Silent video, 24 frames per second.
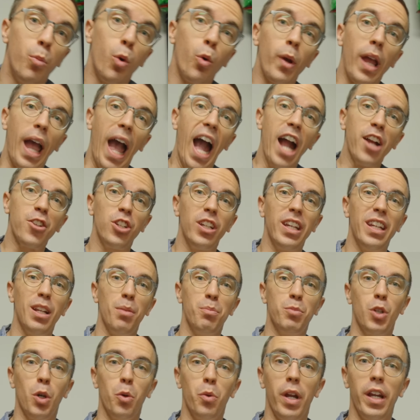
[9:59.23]
but we actually end
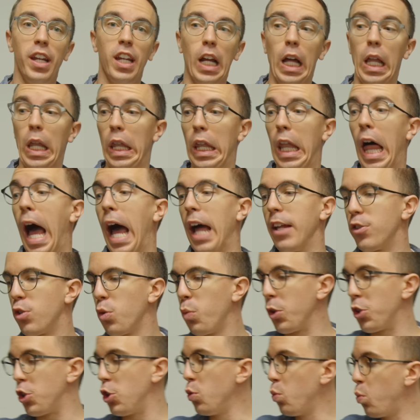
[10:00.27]
up donating a lot. So
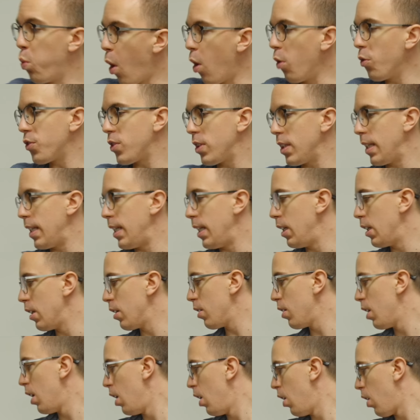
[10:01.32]
what you won't see
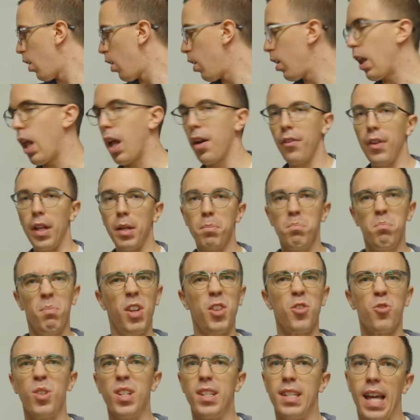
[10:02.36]
here are a lot of like
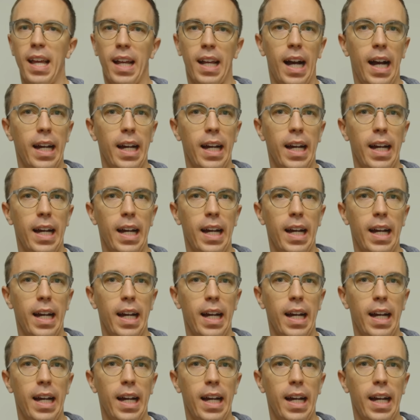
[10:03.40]
mystery tech